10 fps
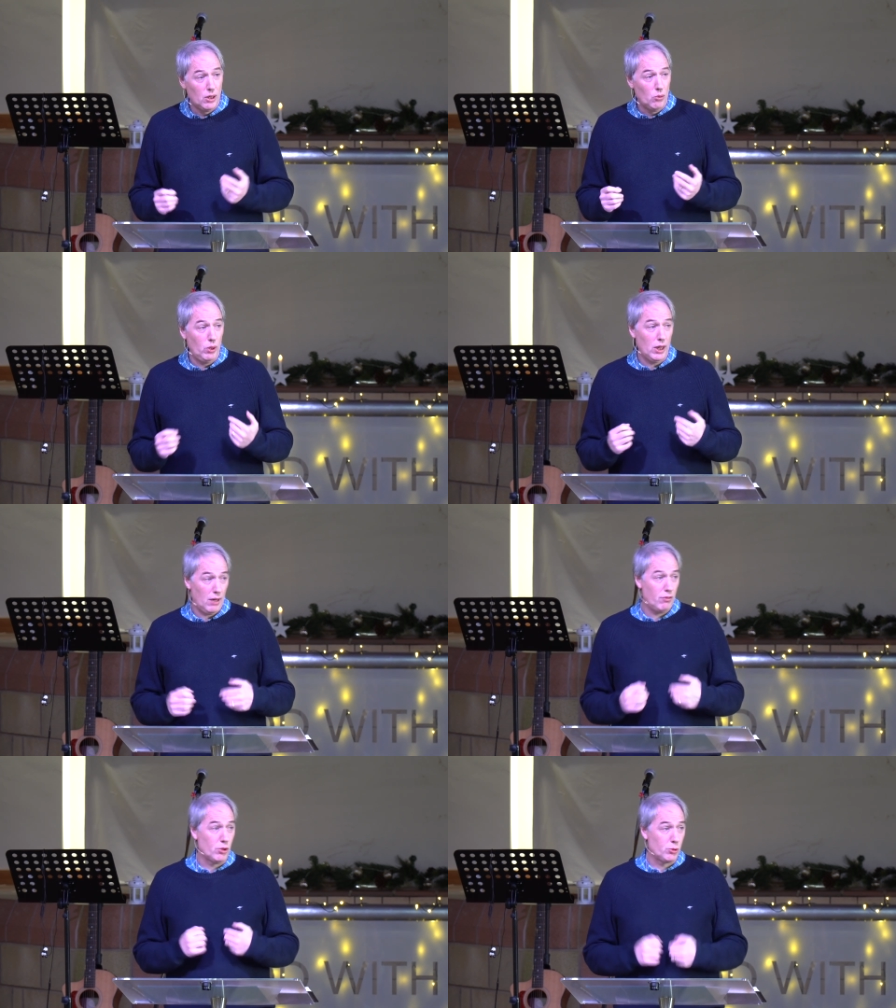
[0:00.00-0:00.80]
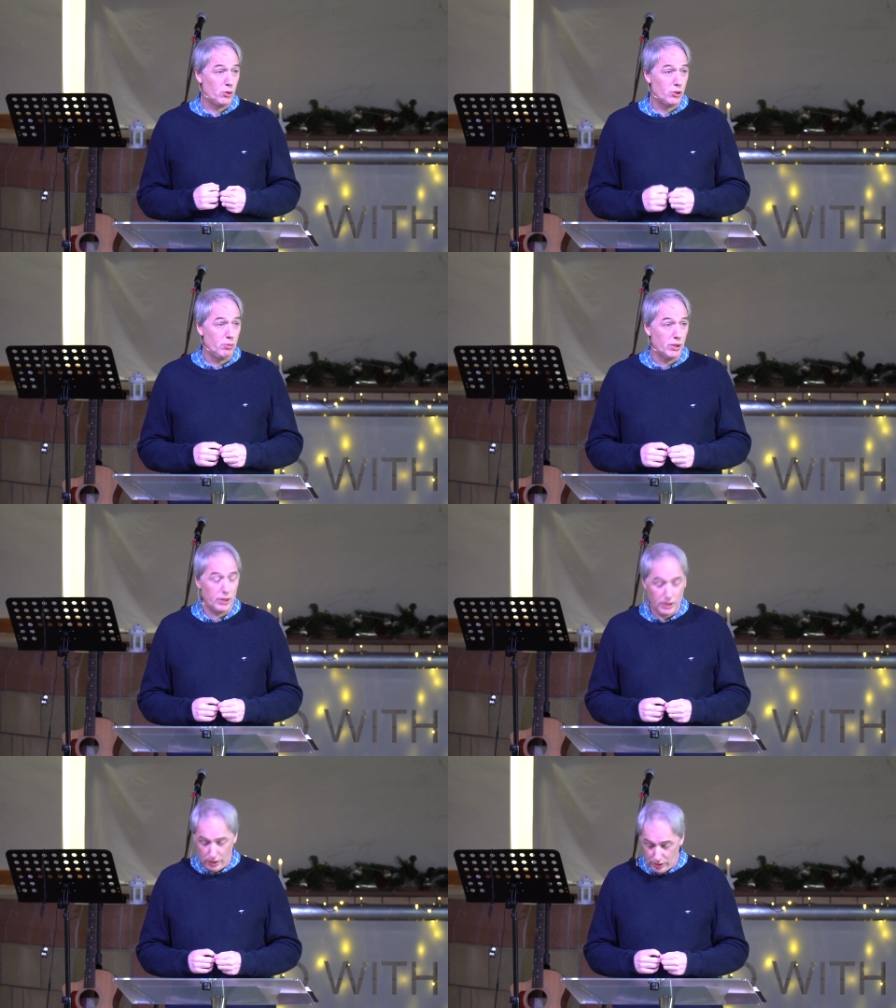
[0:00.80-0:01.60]
we have a
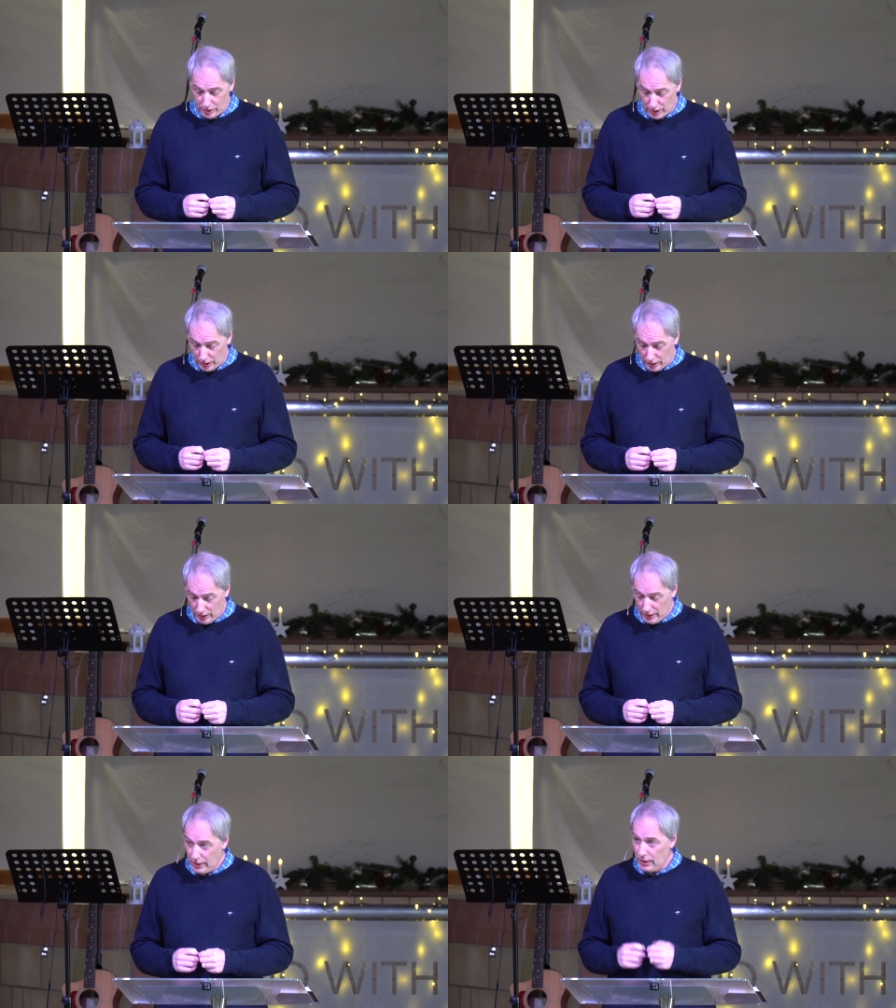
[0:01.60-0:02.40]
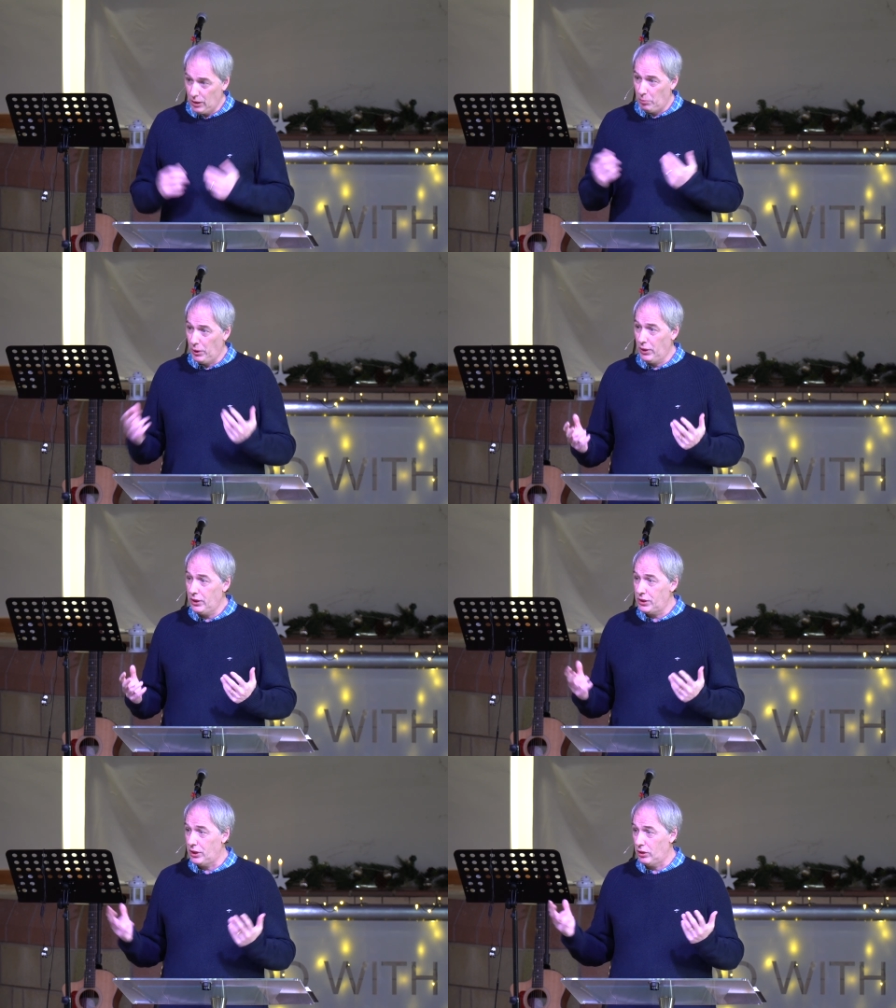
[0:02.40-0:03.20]
responsibility to take the
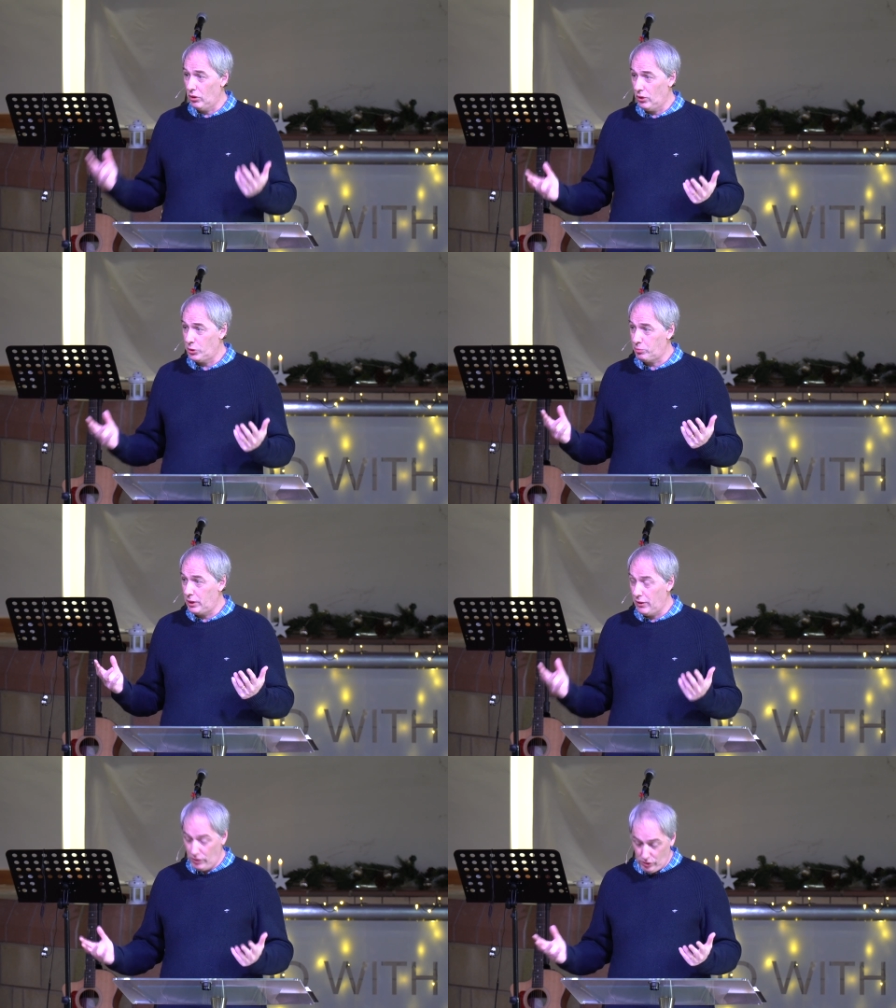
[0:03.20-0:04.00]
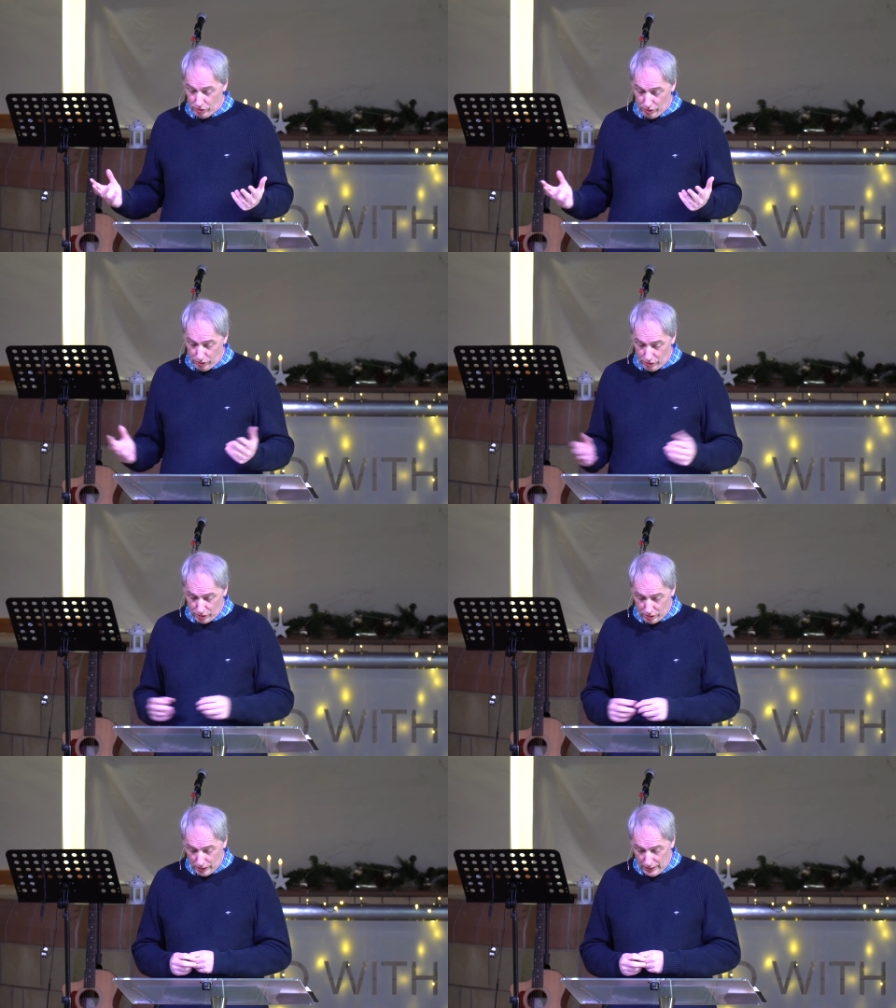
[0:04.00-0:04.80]
buildings that God has given to
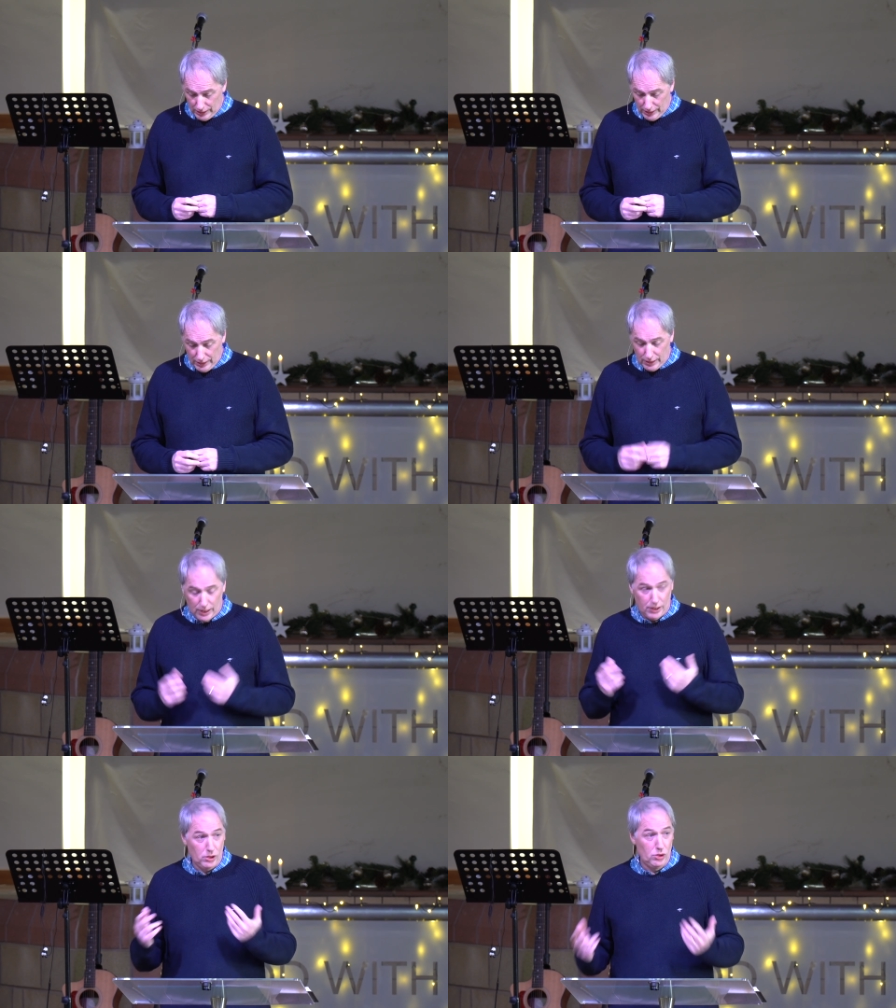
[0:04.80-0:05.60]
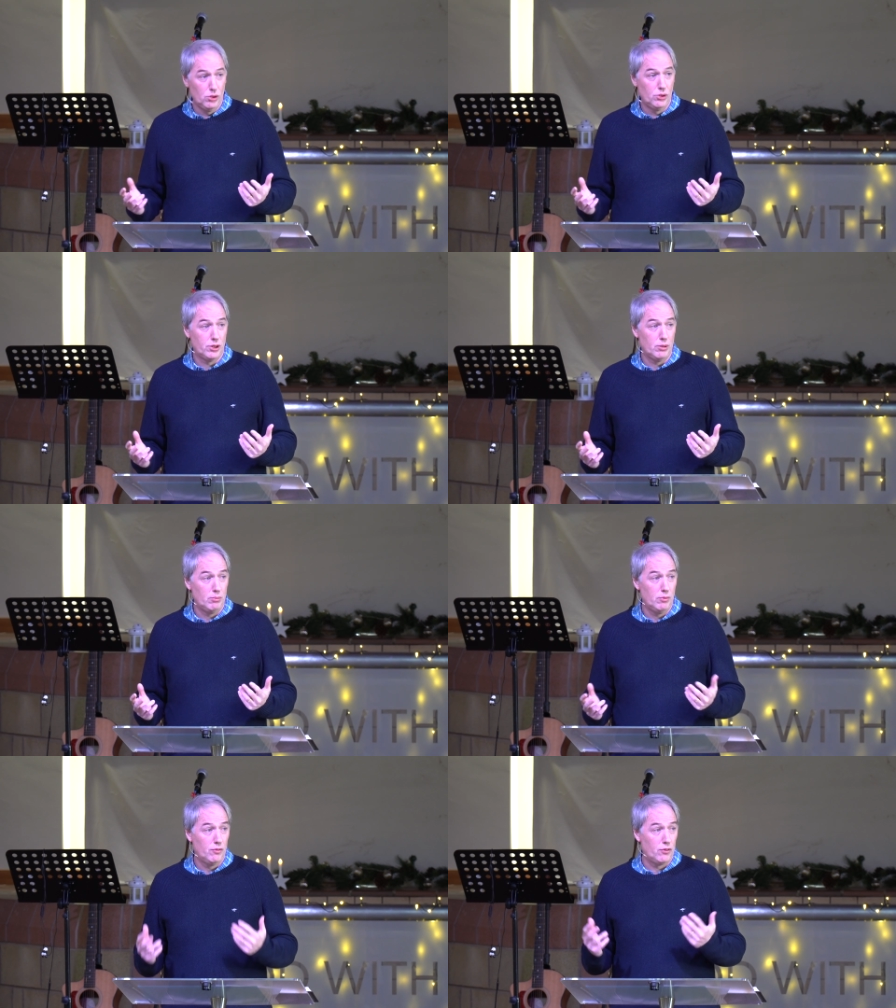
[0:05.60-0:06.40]
us and to use
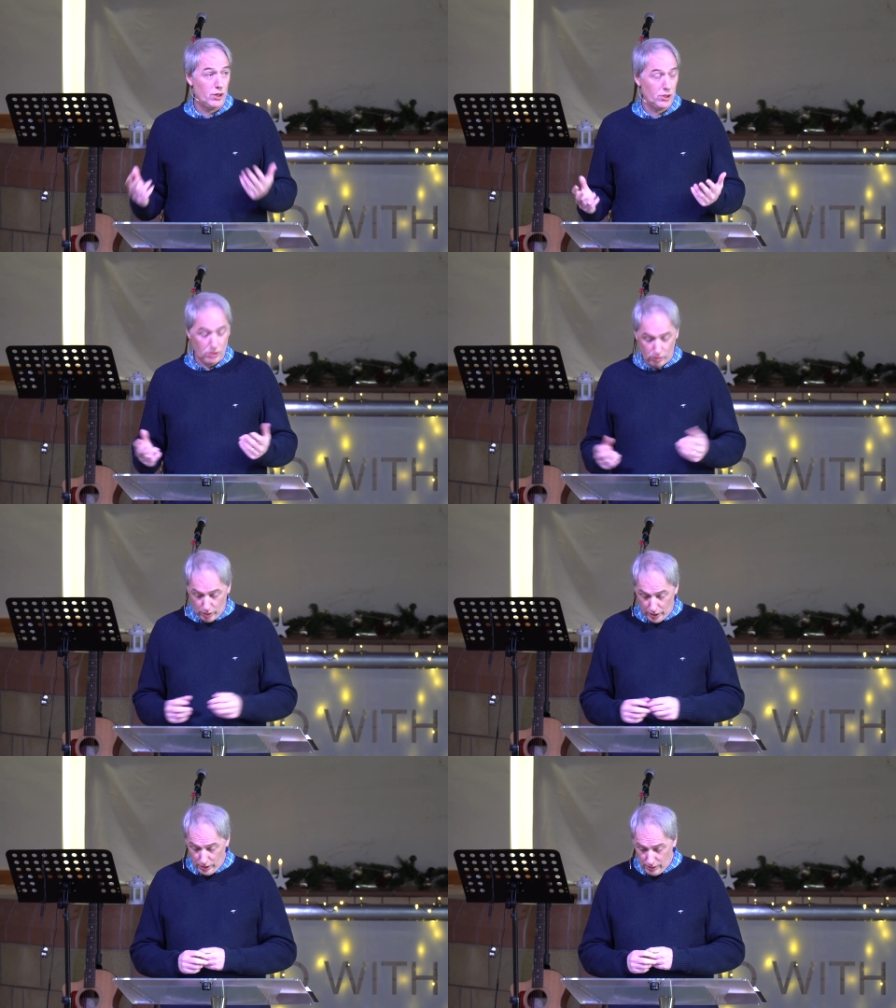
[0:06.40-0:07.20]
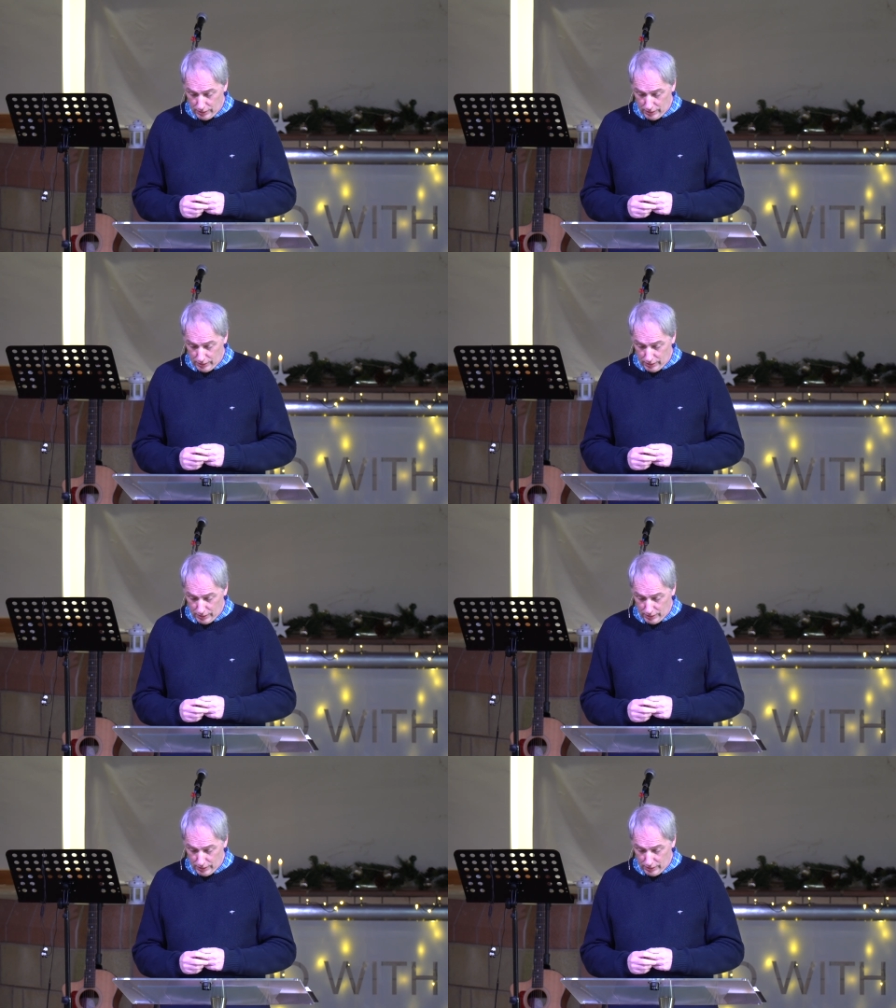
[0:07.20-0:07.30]
them for His glory.